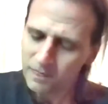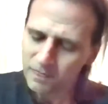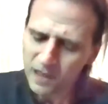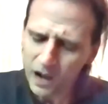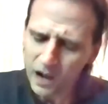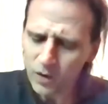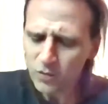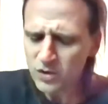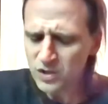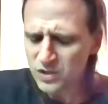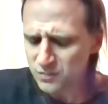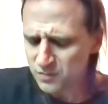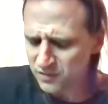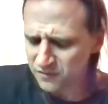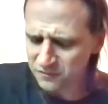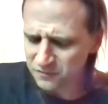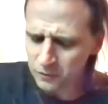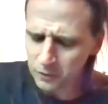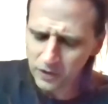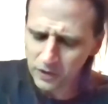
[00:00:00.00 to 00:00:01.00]
That was
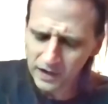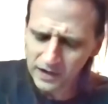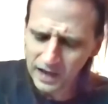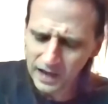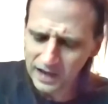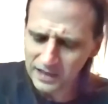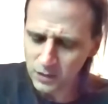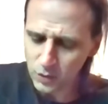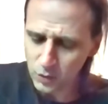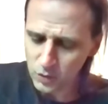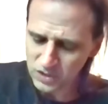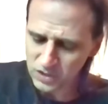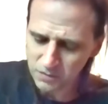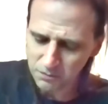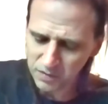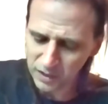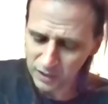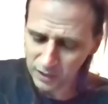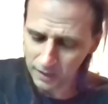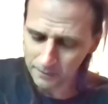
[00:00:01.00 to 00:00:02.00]
before I got used to
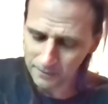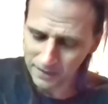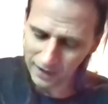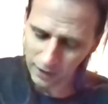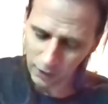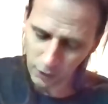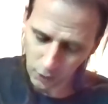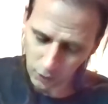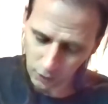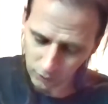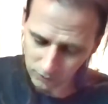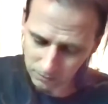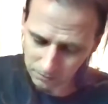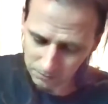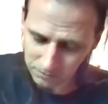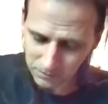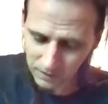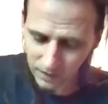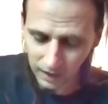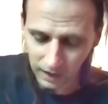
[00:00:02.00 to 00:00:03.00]
being on my own.
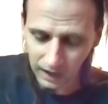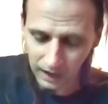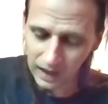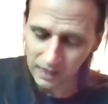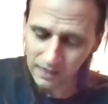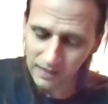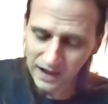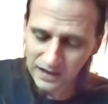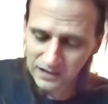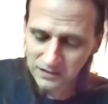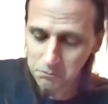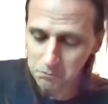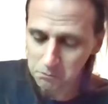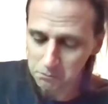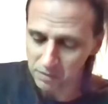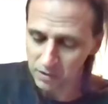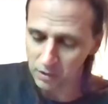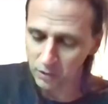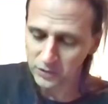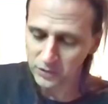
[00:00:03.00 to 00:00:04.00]
I liked
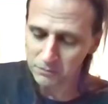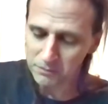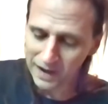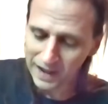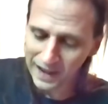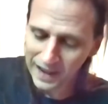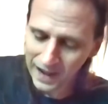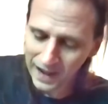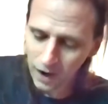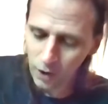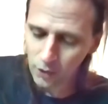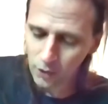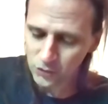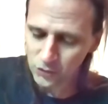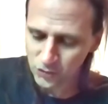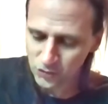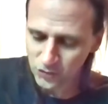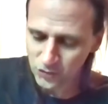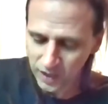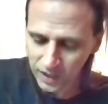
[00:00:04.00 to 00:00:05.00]
building my
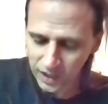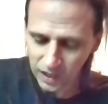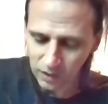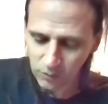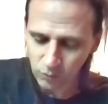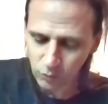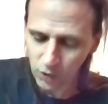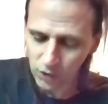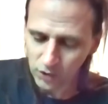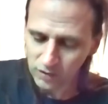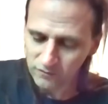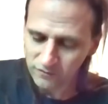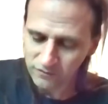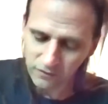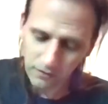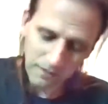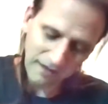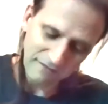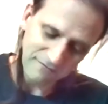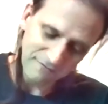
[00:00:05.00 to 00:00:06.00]
house and working
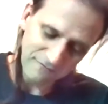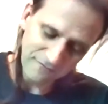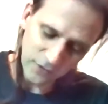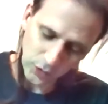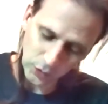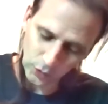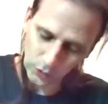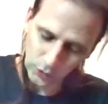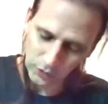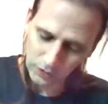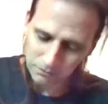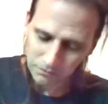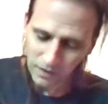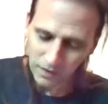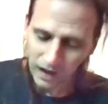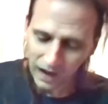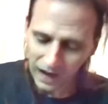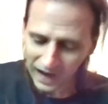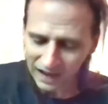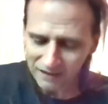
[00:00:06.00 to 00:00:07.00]
for my food.
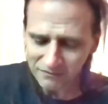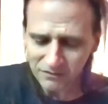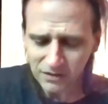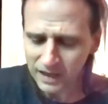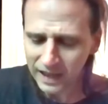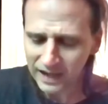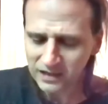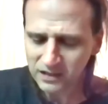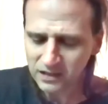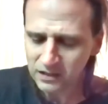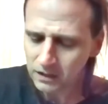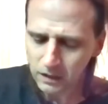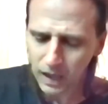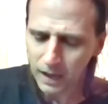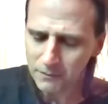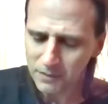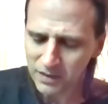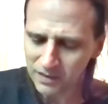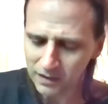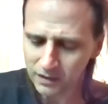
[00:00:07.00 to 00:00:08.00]
I even liked
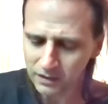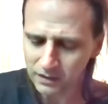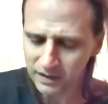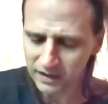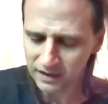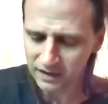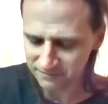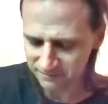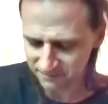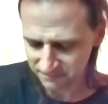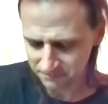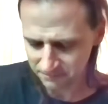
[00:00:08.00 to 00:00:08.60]
climbing the cliff.